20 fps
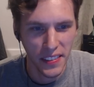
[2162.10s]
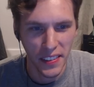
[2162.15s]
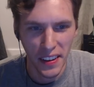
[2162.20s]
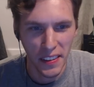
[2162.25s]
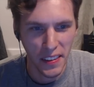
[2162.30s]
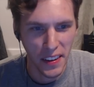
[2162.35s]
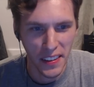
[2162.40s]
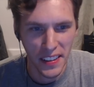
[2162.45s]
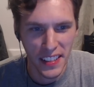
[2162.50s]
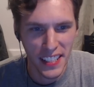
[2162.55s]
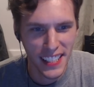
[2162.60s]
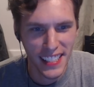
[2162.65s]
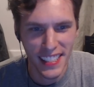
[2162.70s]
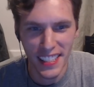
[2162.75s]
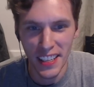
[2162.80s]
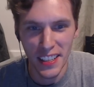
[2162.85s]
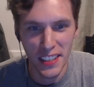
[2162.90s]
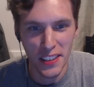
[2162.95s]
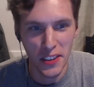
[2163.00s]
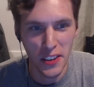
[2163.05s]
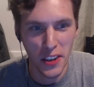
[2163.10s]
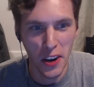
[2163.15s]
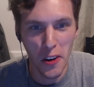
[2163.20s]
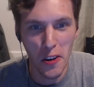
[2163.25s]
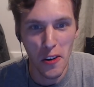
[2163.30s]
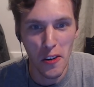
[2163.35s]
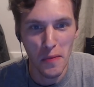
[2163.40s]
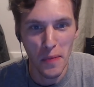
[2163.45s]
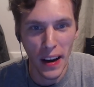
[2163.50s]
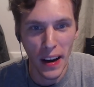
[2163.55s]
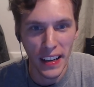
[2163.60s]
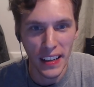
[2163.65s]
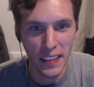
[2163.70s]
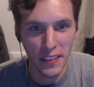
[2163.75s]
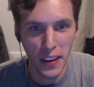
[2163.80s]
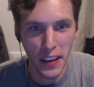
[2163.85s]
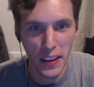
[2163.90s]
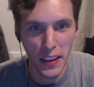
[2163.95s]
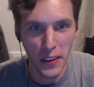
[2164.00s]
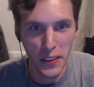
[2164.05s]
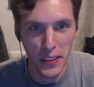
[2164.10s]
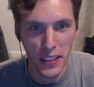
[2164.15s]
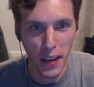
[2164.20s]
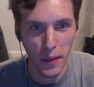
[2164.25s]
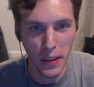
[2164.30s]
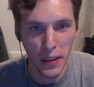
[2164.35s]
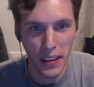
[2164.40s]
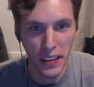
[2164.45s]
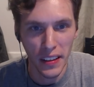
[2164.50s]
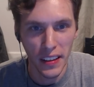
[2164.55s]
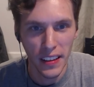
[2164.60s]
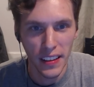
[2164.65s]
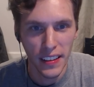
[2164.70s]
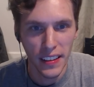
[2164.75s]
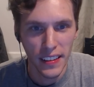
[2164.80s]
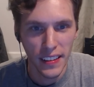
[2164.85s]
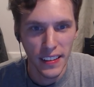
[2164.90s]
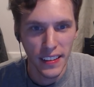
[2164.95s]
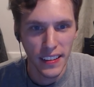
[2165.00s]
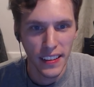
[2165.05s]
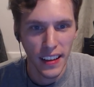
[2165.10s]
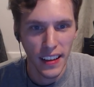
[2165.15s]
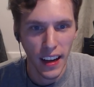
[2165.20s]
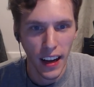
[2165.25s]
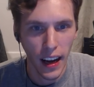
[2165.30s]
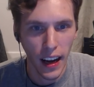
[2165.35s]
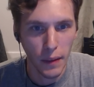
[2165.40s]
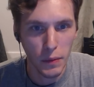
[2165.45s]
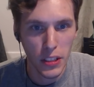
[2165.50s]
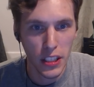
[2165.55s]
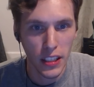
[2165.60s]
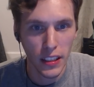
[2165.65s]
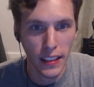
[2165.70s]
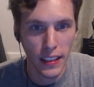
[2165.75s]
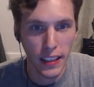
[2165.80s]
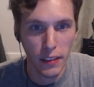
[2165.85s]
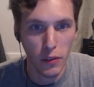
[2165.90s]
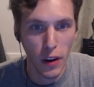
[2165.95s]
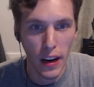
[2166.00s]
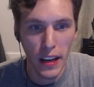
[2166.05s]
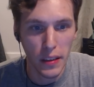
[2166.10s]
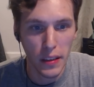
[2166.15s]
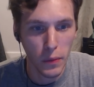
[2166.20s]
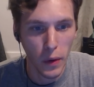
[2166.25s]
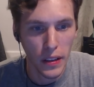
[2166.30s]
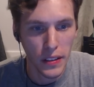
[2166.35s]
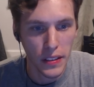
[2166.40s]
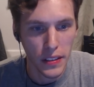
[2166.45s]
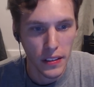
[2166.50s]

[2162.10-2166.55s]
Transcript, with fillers: wait. This, there's too many videos coming in. I'm just clicking random ones.